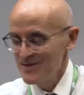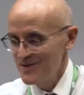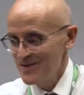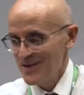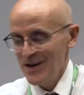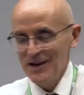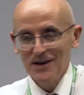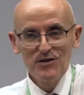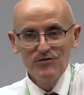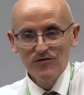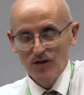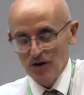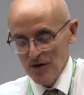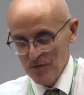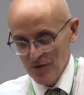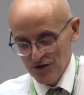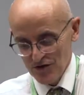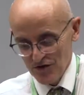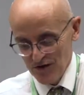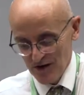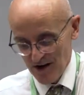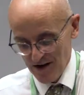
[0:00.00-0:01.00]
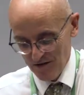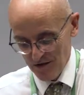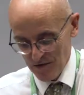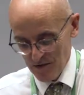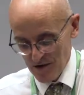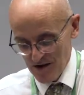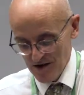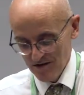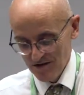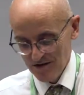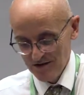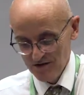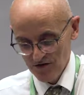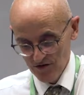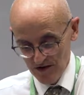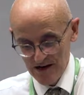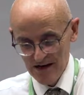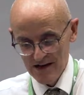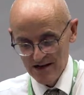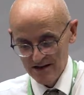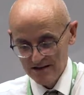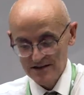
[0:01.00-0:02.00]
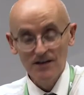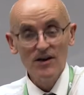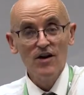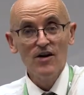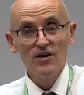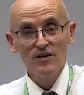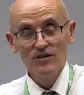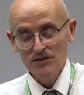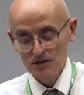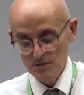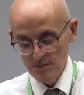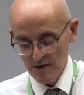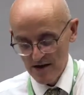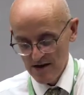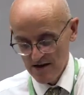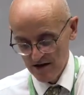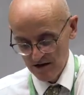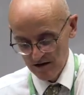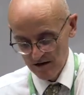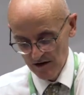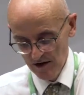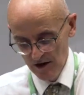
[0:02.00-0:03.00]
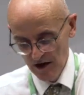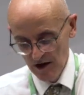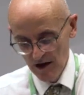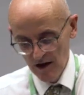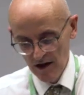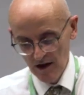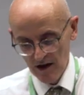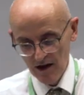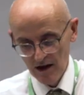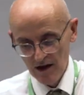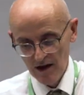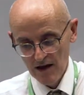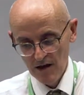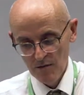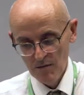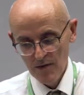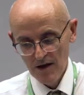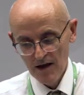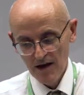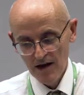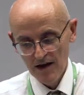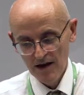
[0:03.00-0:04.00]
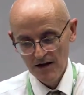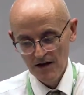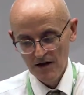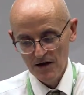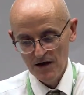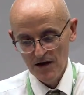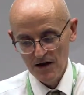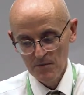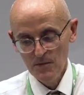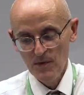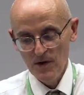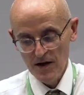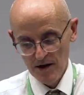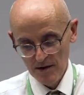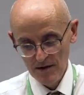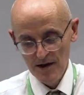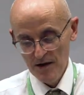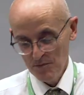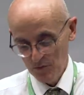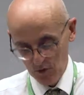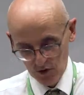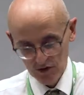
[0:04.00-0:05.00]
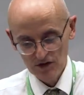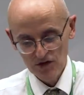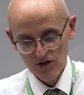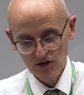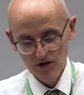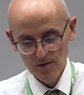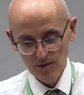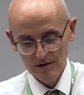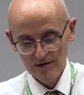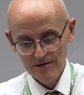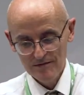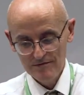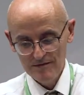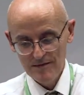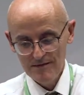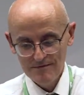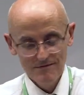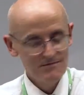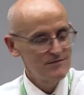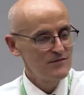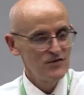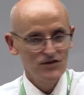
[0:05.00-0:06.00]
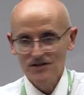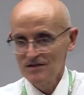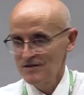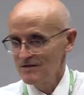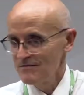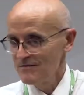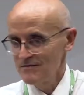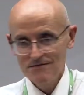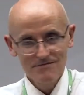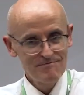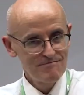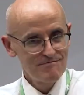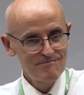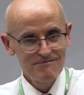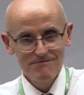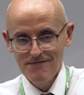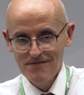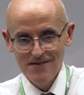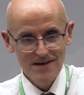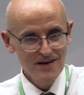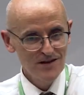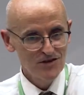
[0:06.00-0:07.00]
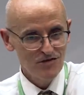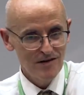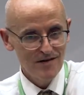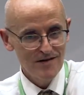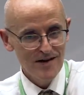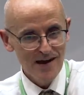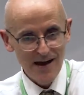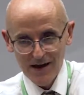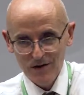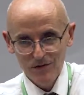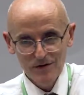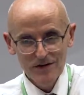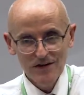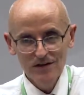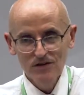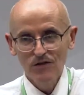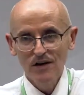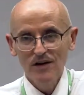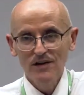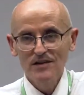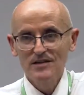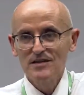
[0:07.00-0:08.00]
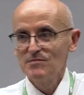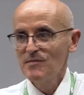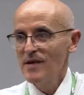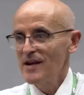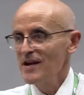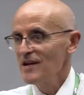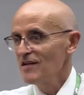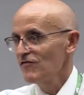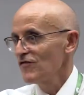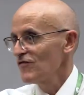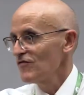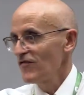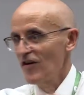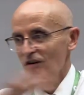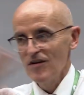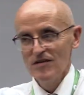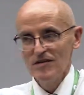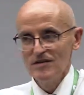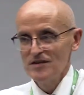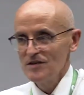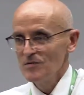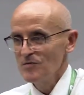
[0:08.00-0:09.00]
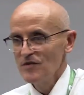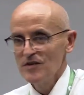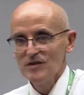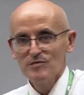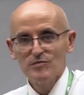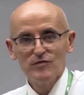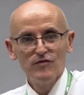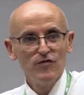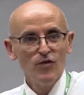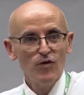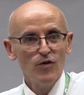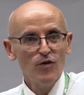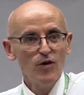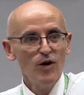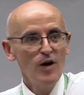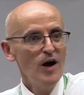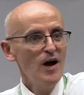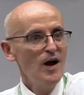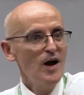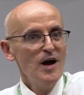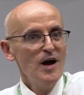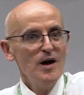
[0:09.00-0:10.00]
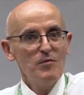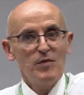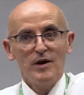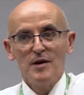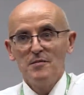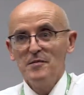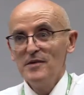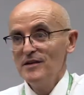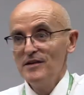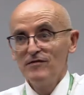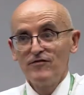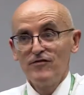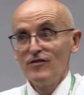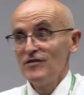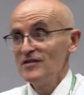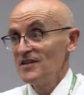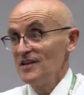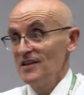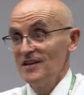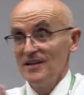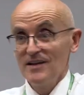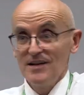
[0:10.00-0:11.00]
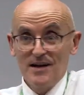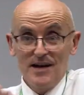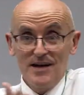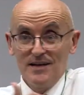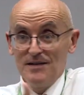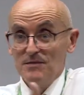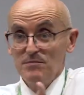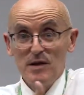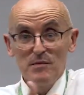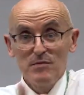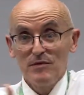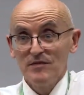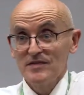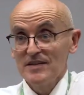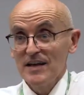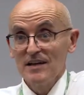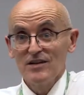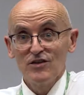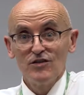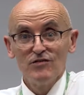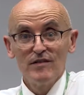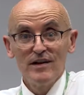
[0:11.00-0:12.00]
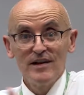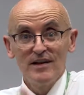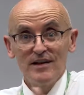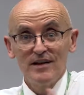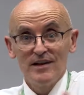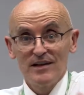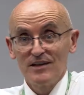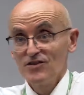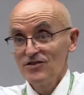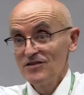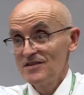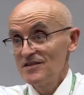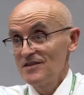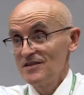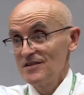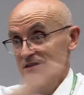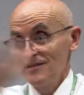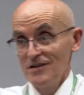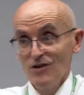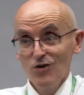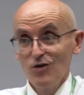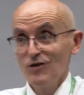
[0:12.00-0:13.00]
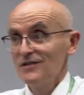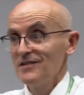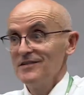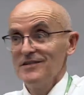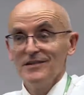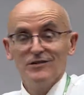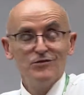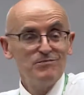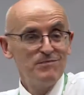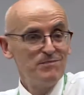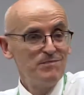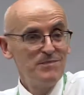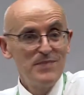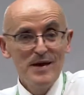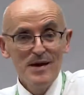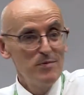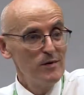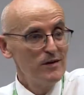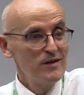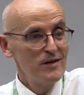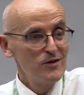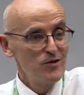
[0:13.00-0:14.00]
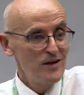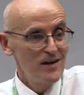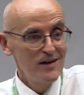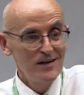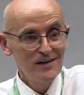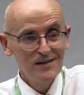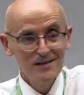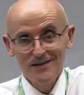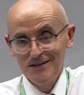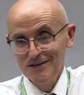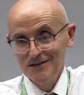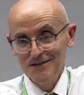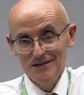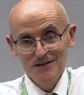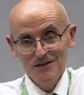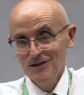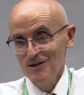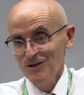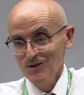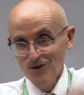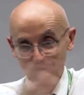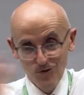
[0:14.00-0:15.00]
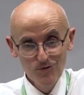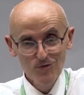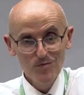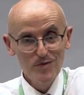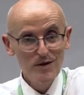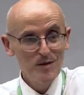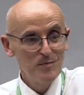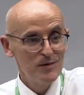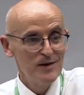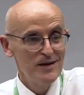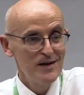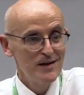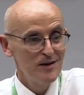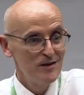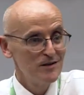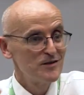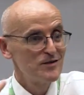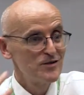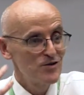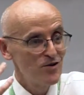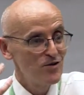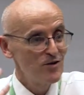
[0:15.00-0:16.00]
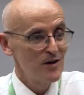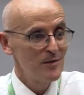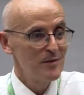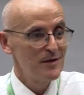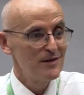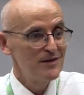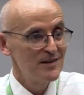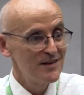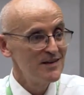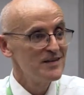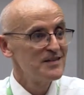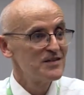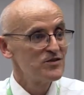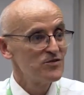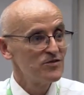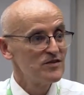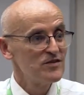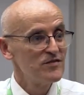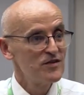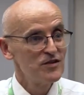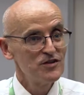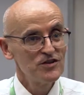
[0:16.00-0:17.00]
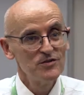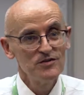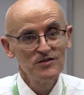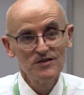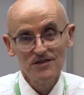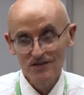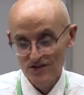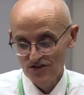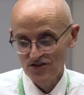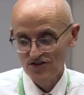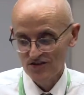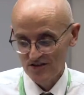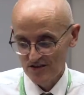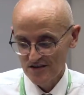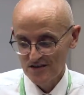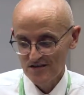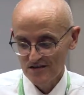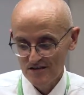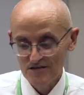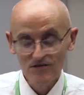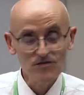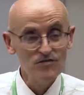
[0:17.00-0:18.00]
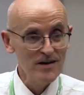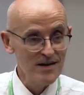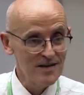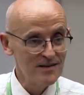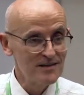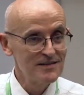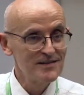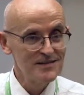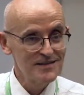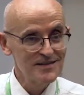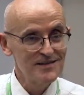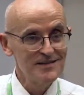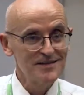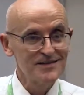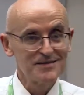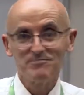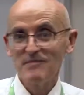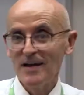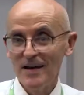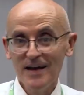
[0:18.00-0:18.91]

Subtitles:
Thank you very much for having me here. It really is an honour to be here. And I am going to talk about just things around equity and rights. Many of you have heard some of this before. But the first thing, and people have said it already, like just look at the people that are here. There's a load of people here talking about these sorts of issues. It's just great. This is